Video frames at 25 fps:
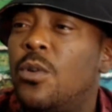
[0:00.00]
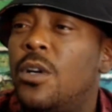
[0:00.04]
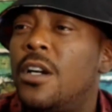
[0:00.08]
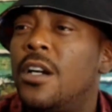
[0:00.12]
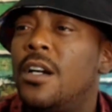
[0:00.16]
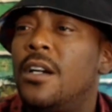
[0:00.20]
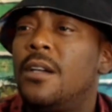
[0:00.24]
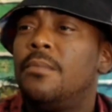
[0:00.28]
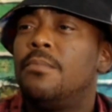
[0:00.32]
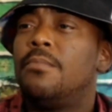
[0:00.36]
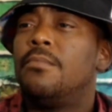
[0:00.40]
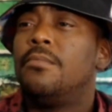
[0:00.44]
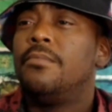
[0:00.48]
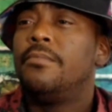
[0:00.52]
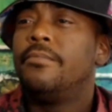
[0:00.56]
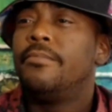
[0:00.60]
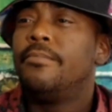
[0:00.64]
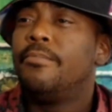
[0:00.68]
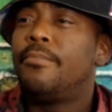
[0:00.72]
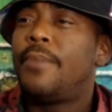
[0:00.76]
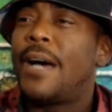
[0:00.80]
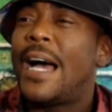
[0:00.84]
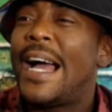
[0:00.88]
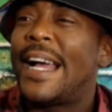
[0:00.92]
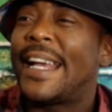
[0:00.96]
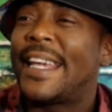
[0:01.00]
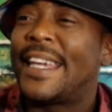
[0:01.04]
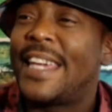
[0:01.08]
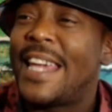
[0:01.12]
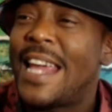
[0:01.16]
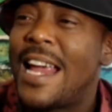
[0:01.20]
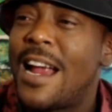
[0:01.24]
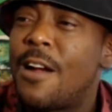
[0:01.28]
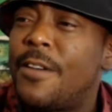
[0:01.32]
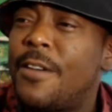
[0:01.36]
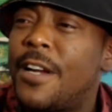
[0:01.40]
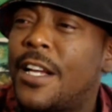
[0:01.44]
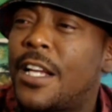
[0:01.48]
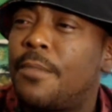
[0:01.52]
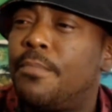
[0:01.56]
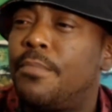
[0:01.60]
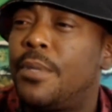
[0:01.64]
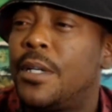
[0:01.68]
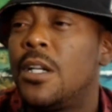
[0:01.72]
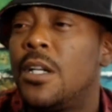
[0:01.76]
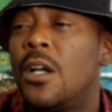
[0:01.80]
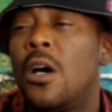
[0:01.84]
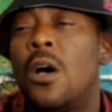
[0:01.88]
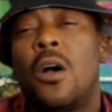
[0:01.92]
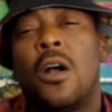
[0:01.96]
word by Garrick
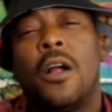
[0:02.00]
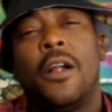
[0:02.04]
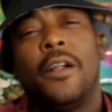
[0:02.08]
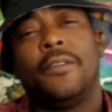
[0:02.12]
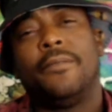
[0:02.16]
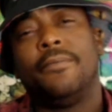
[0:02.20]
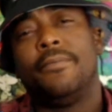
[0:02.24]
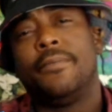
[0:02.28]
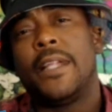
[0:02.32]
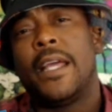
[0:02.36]
Bernard.